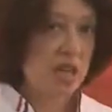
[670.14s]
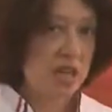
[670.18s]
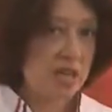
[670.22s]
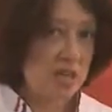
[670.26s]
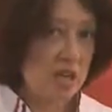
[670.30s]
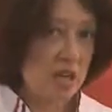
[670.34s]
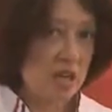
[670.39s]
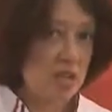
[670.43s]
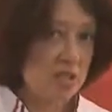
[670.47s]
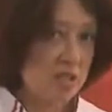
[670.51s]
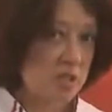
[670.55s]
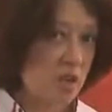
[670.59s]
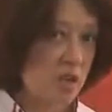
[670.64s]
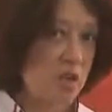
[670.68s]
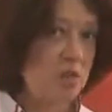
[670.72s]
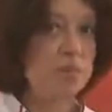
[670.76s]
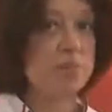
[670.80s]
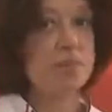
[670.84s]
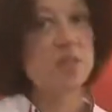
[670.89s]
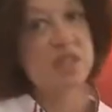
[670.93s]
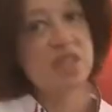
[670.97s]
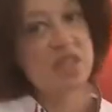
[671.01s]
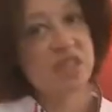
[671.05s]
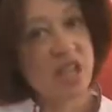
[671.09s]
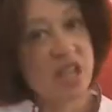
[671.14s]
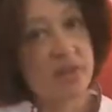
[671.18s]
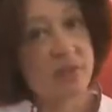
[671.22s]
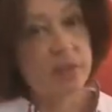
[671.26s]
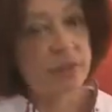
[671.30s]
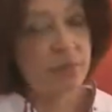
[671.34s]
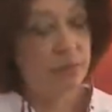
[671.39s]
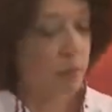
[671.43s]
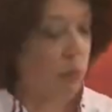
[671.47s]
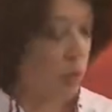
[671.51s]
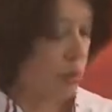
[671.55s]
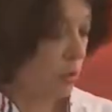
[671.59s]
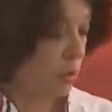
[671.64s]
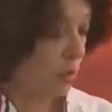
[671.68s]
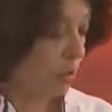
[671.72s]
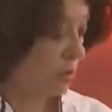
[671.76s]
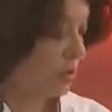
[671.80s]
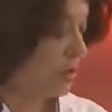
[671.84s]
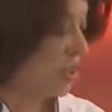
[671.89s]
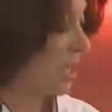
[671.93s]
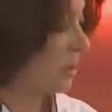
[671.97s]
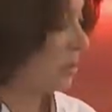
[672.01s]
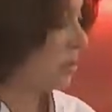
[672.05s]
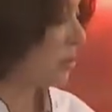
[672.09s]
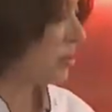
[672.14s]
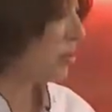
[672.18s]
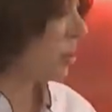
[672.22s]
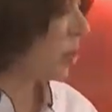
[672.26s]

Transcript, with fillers: iodized salt, save it for your table